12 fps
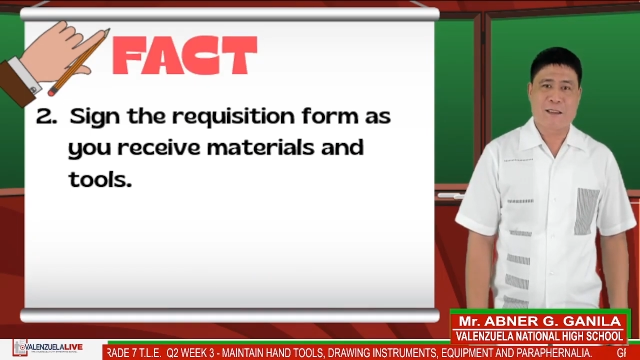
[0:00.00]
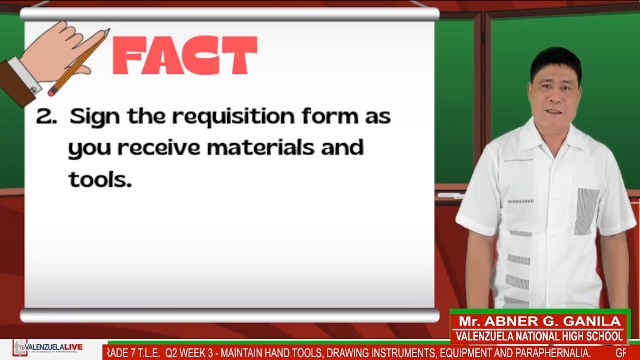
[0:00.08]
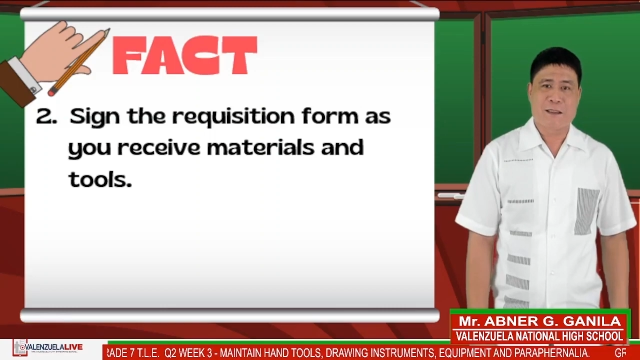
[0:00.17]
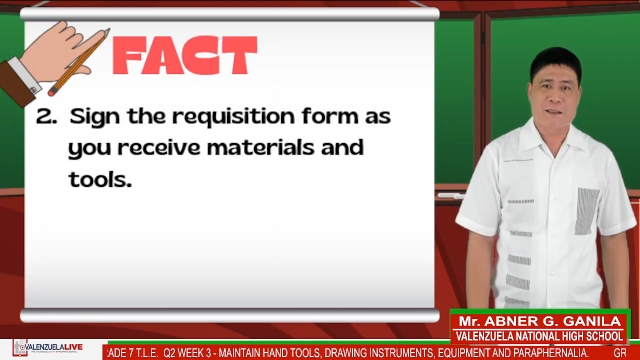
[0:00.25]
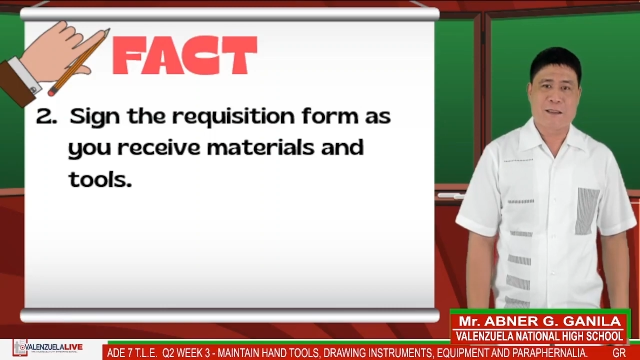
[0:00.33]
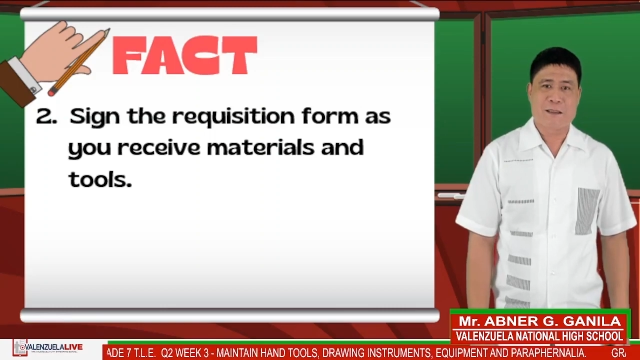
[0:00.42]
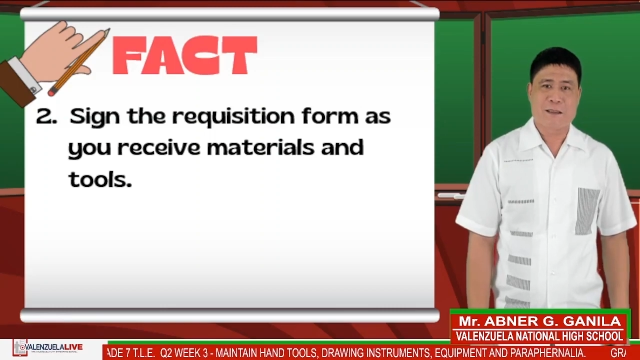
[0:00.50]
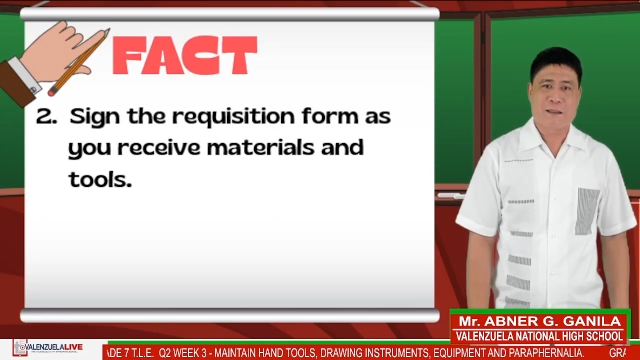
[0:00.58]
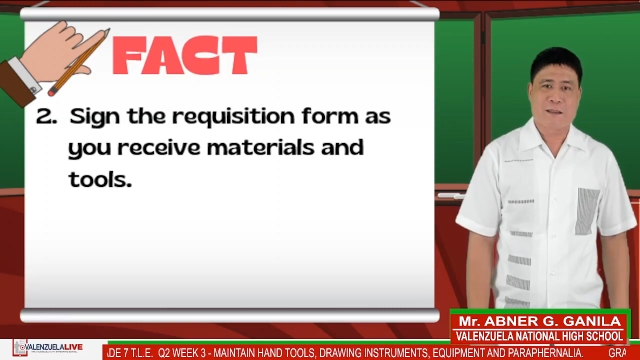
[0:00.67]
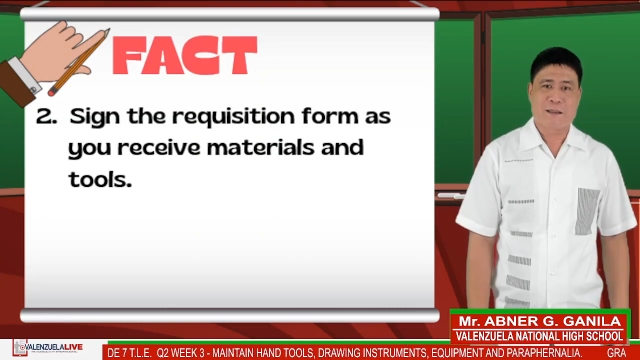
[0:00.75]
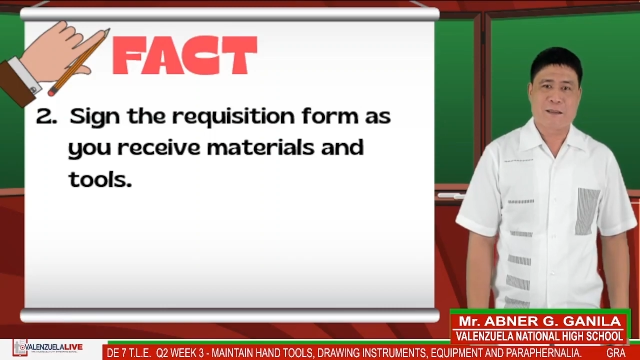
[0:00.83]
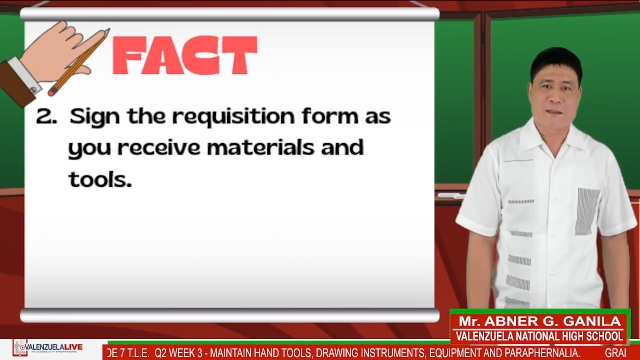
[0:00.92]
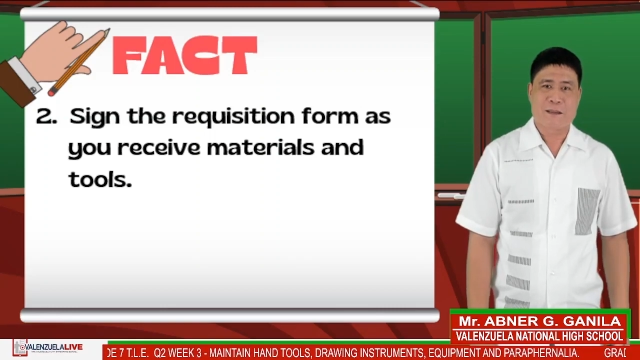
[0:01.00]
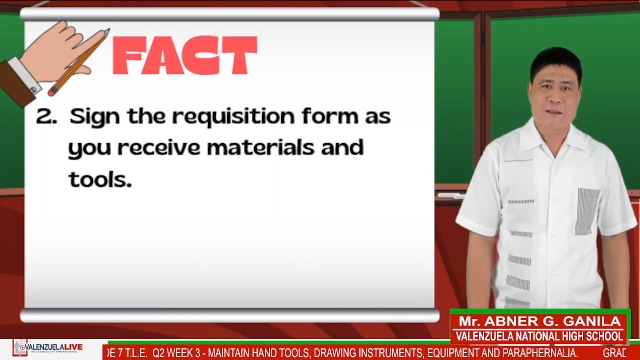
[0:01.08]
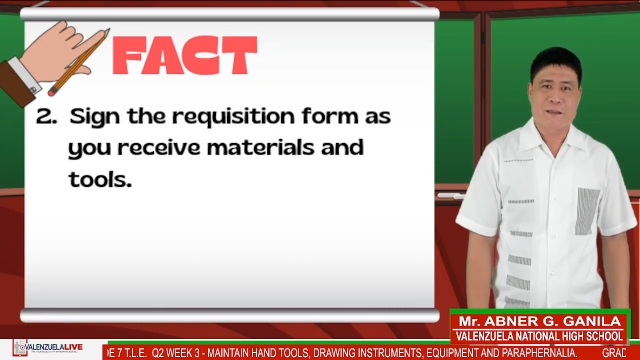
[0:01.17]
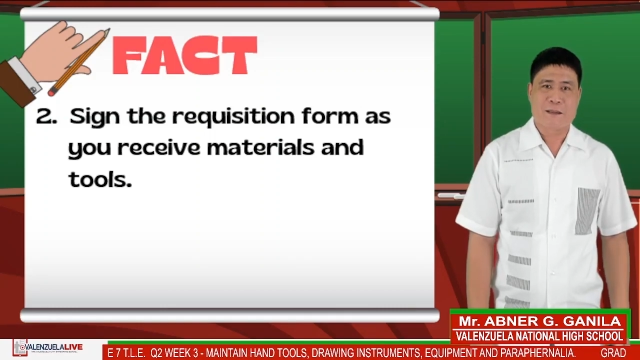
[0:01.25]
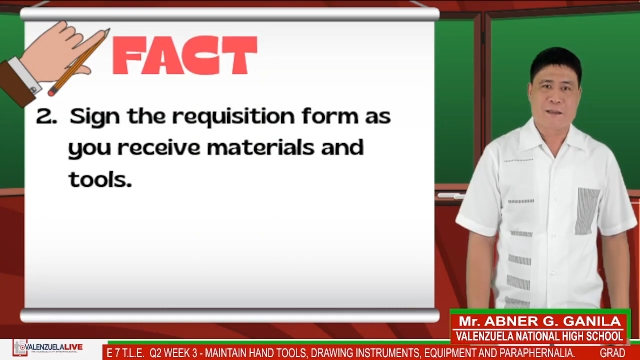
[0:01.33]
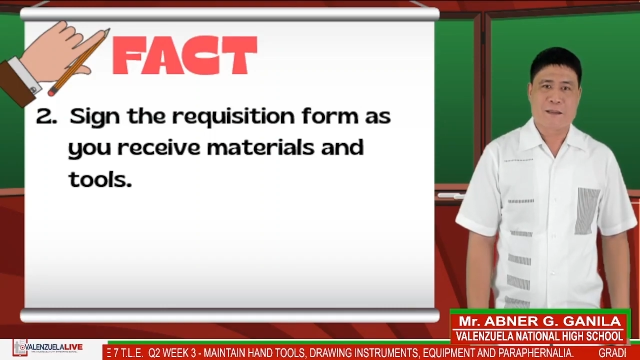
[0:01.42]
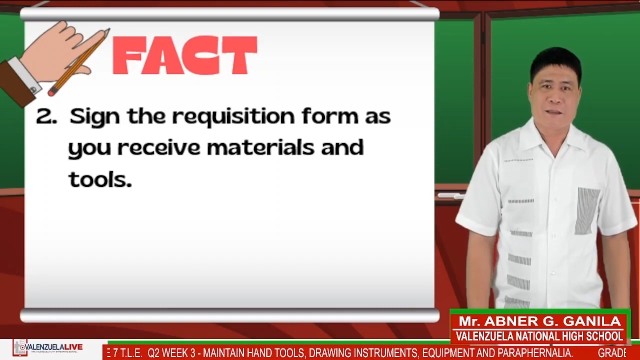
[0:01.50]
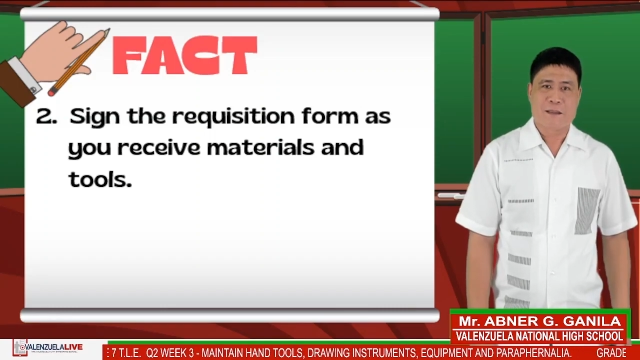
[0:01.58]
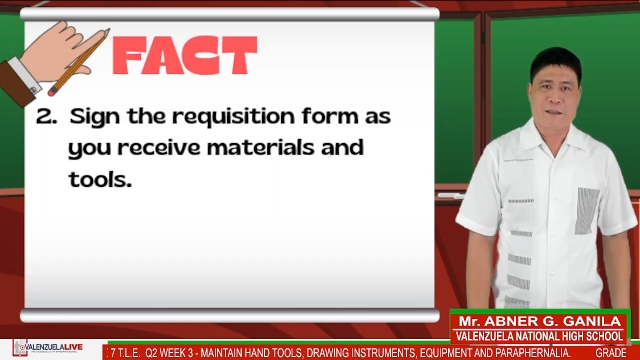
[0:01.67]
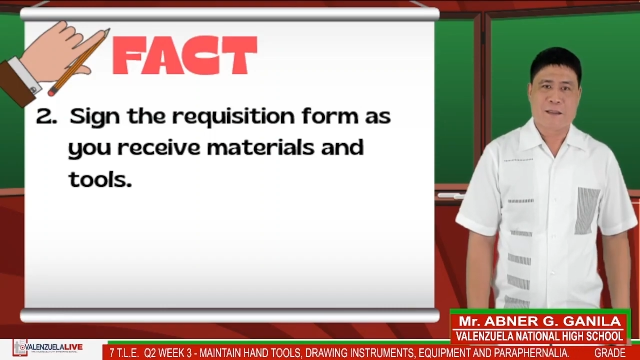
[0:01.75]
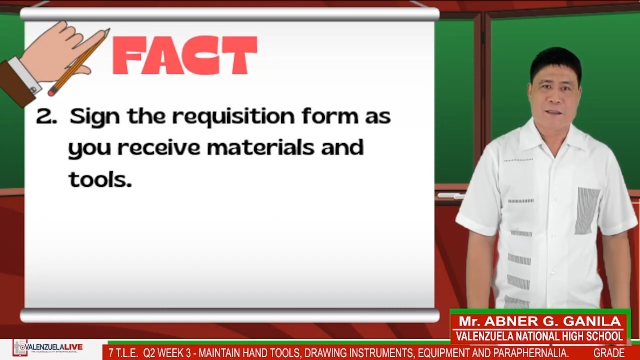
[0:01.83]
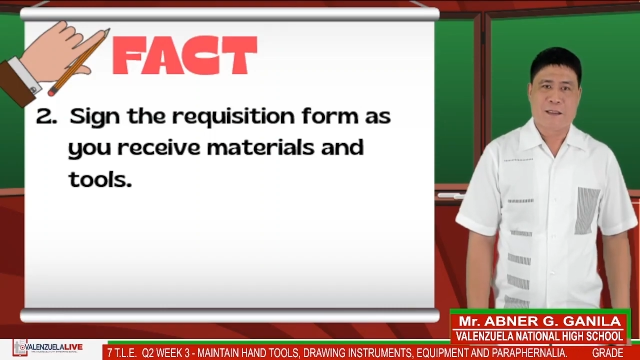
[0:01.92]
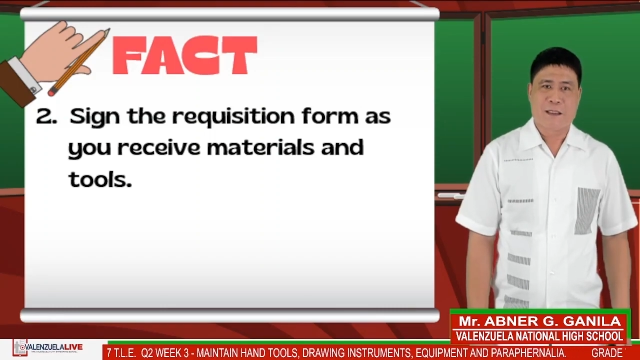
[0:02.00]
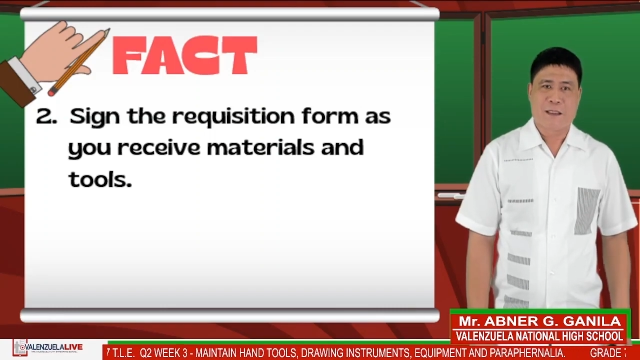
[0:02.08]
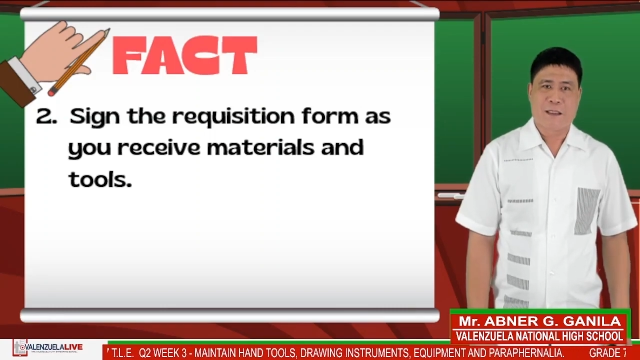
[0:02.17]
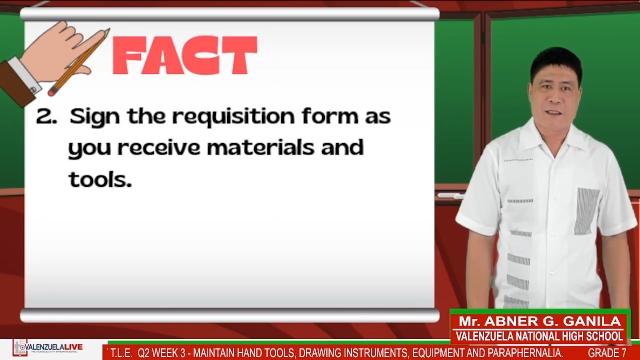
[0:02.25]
(silence)